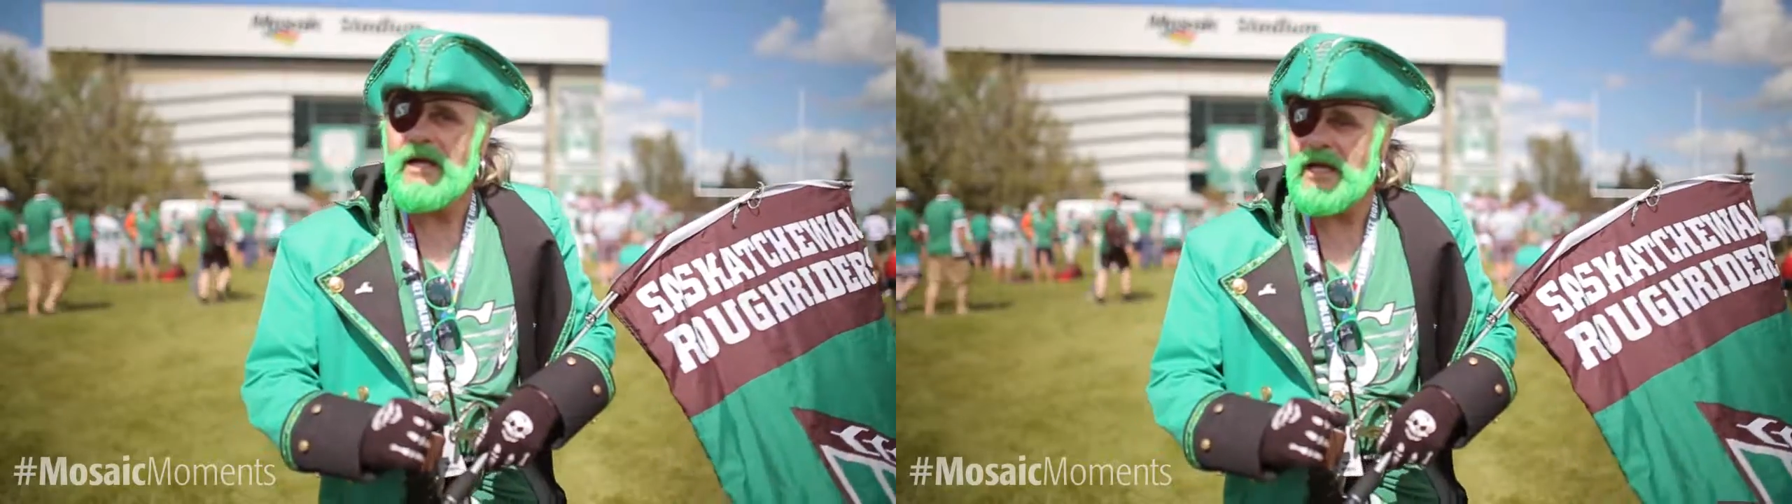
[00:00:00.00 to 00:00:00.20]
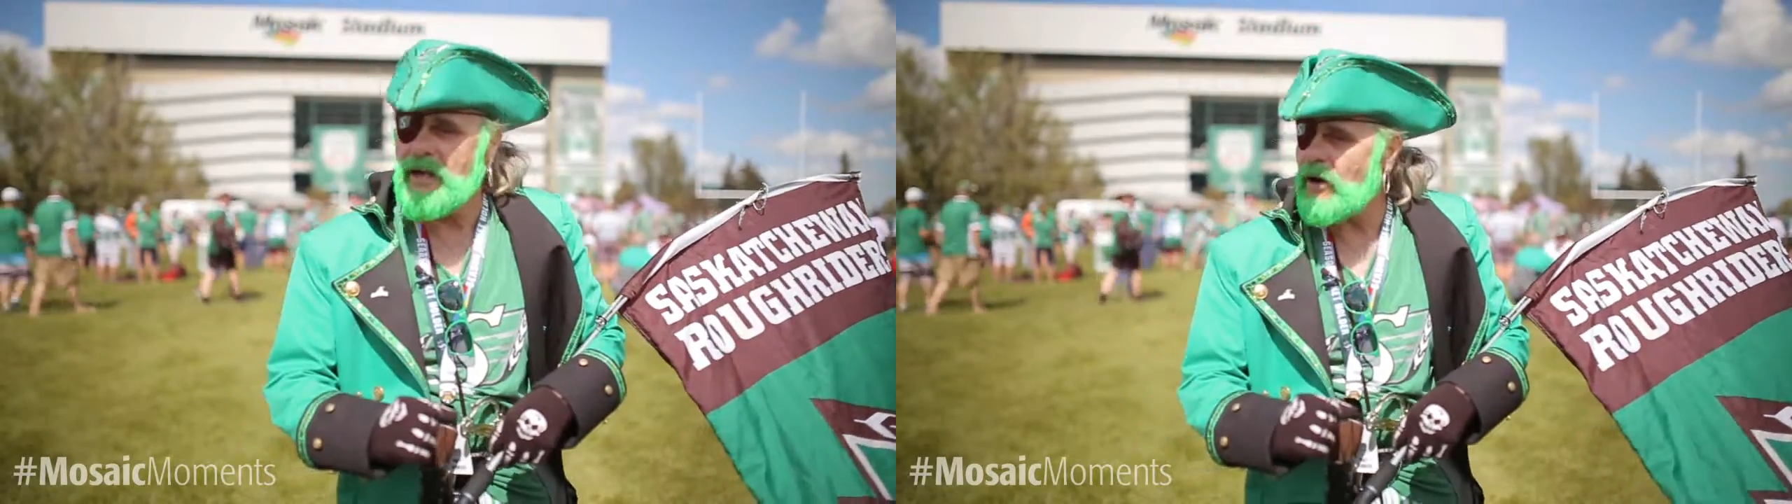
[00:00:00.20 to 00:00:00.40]

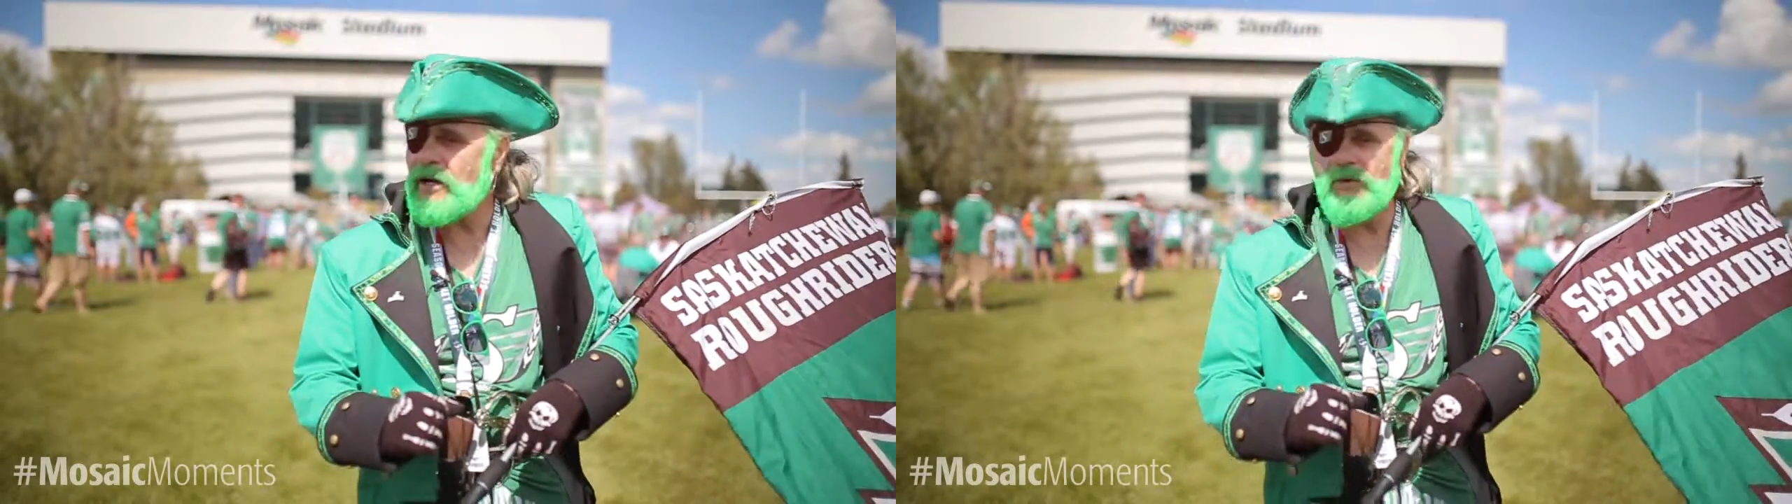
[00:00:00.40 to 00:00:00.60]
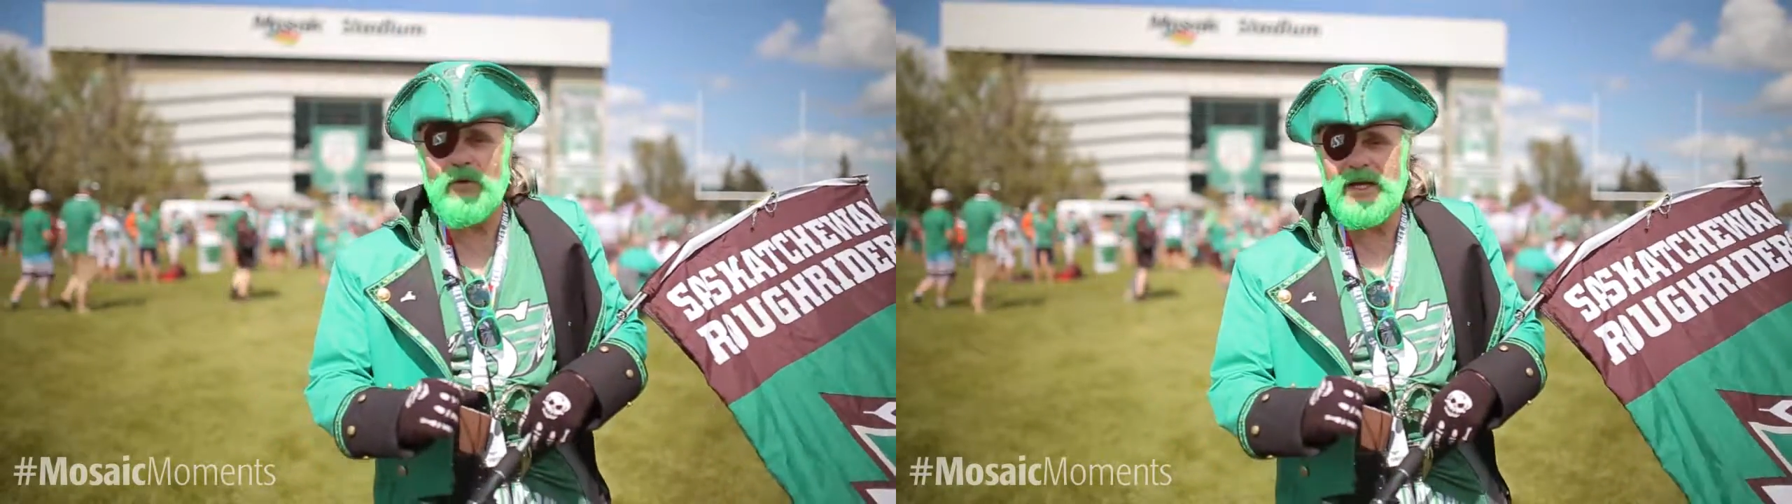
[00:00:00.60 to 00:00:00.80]
And
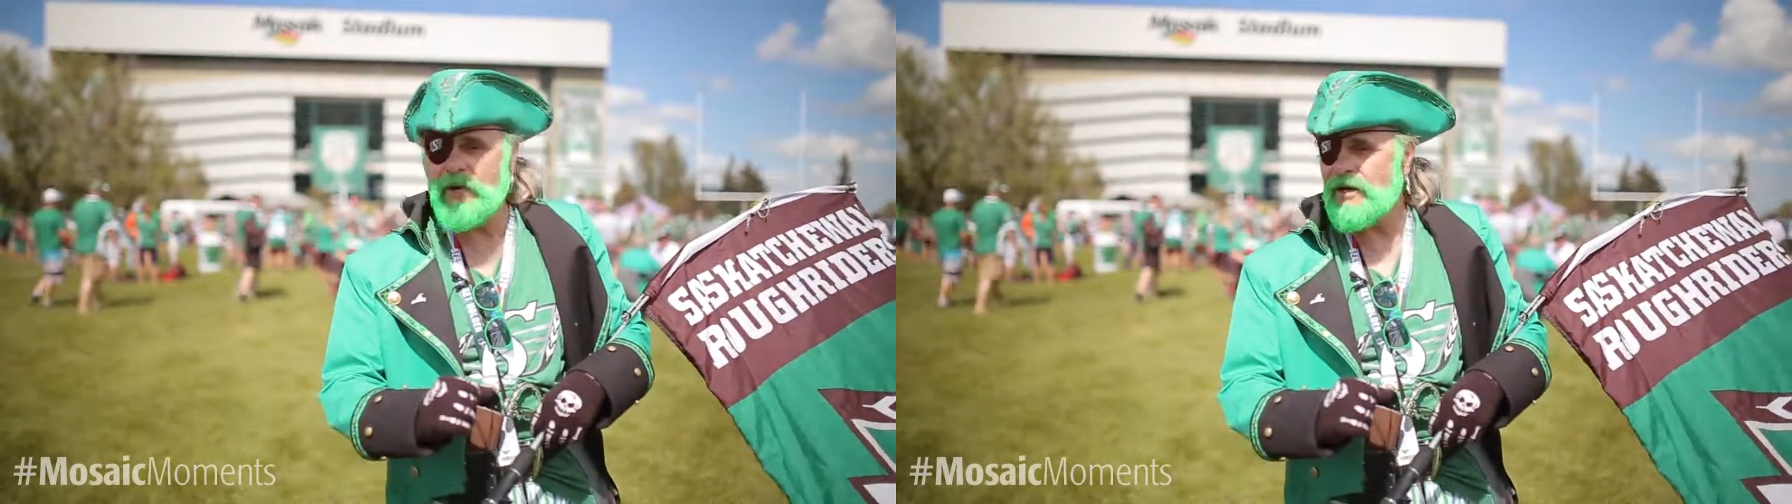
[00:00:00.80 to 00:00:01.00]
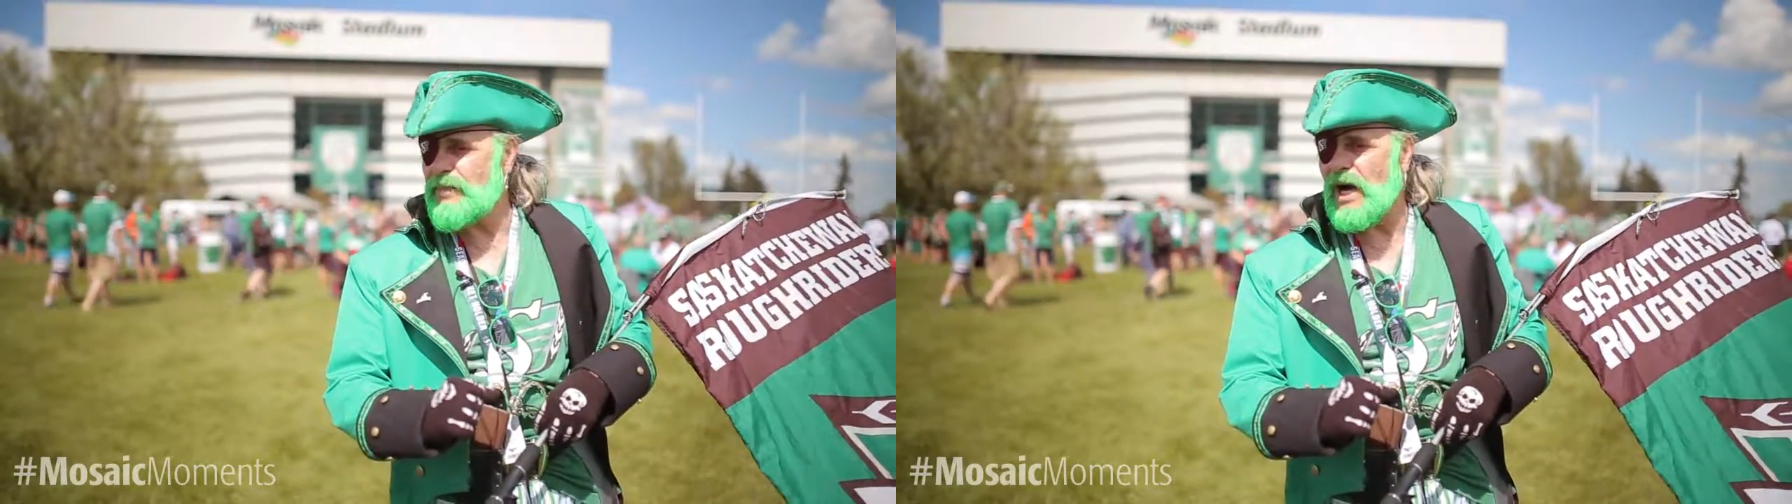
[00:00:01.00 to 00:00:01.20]
our, we
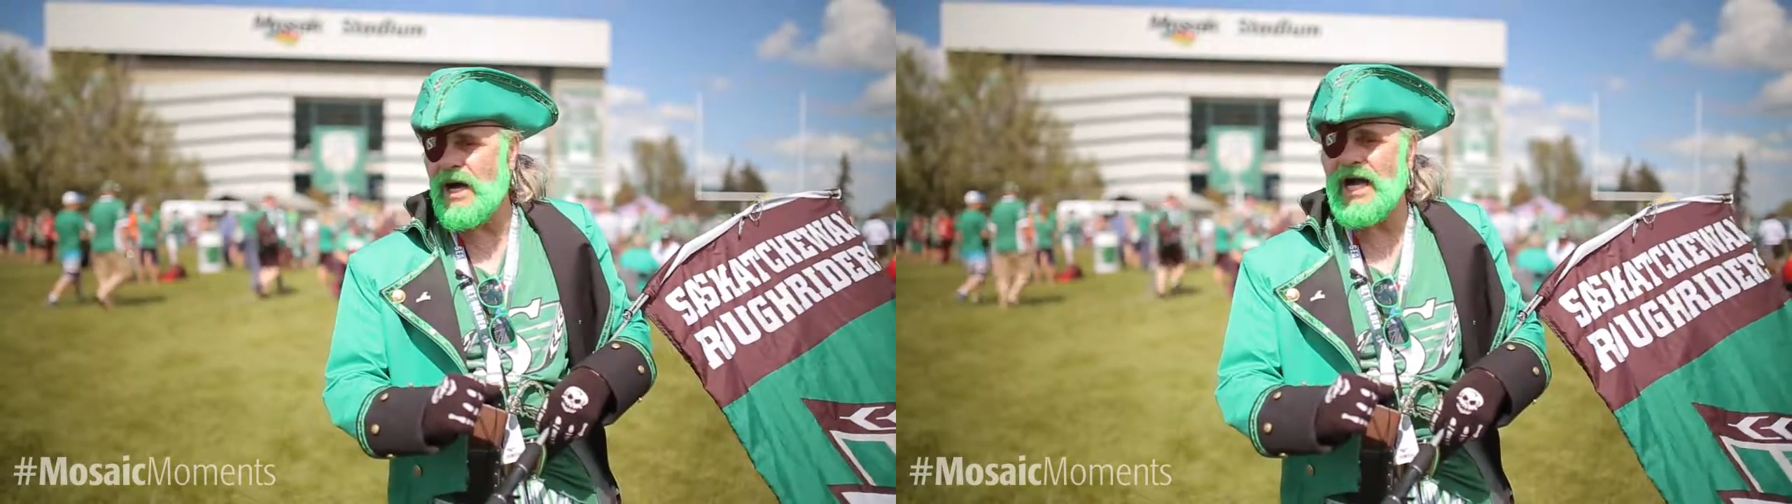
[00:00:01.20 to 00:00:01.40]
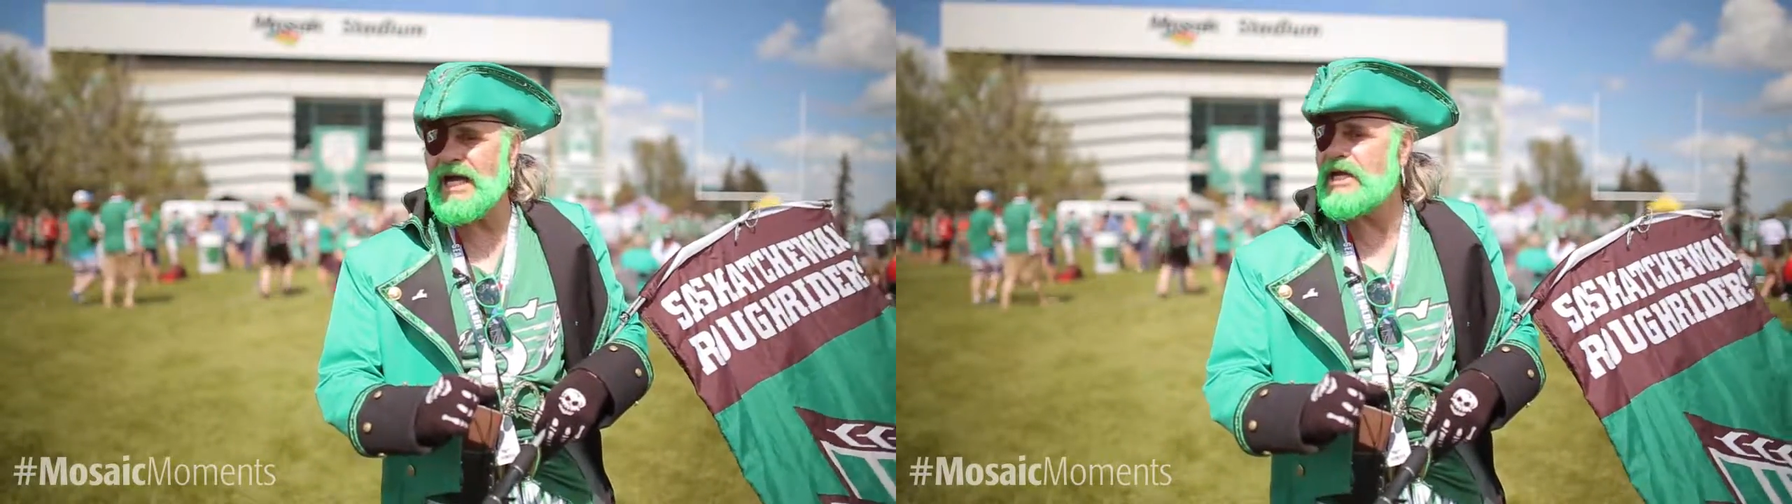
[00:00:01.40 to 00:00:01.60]
were
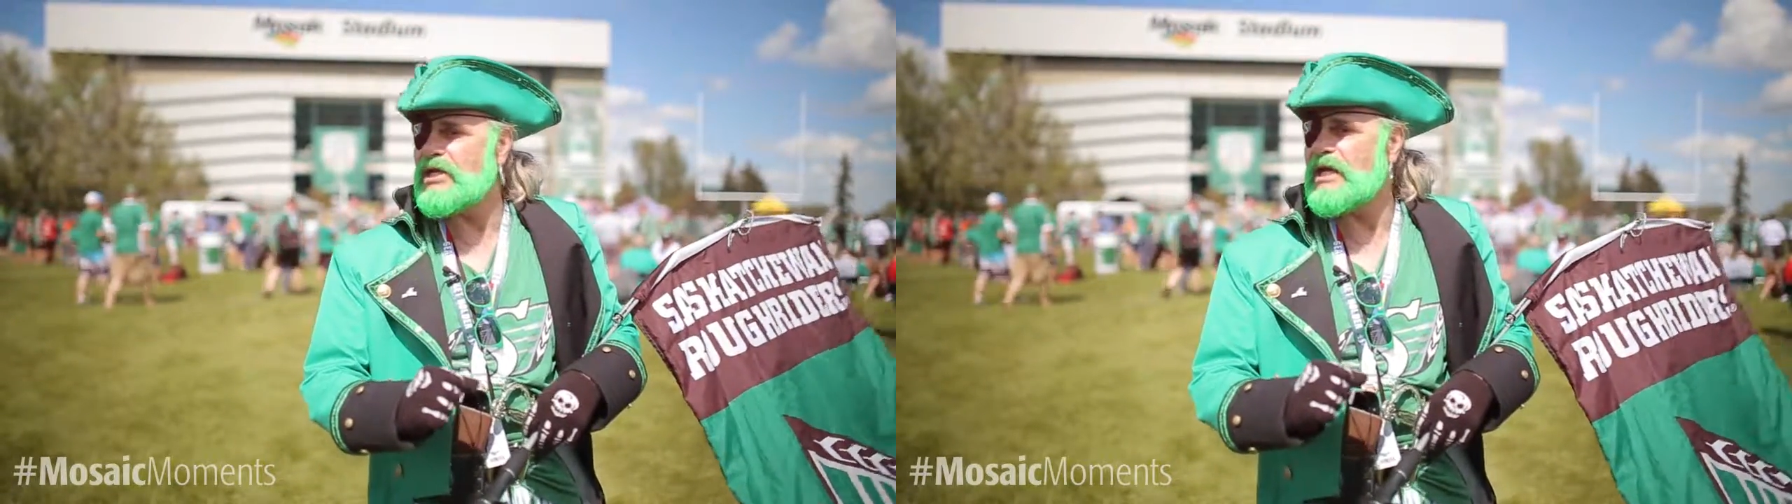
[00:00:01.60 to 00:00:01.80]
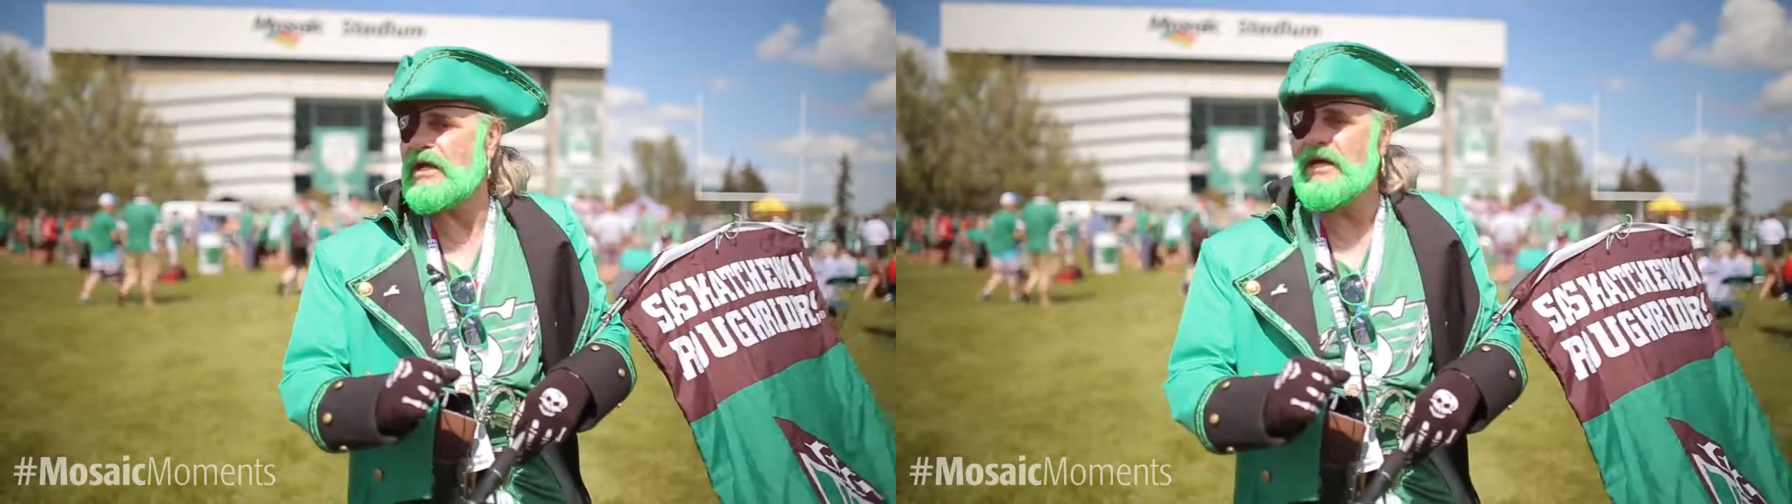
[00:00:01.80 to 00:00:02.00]
behind,